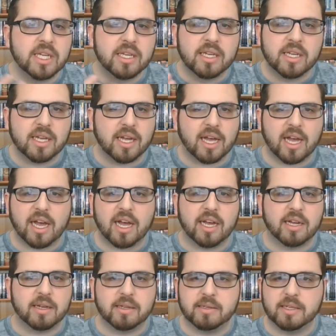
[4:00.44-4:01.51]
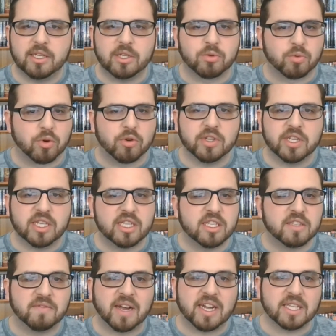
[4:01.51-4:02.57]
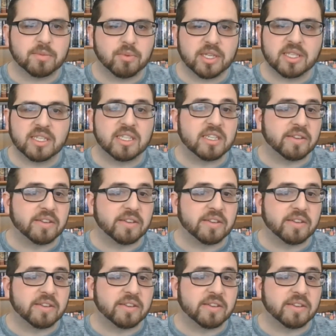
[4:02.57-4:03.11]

uh, his role is Vice President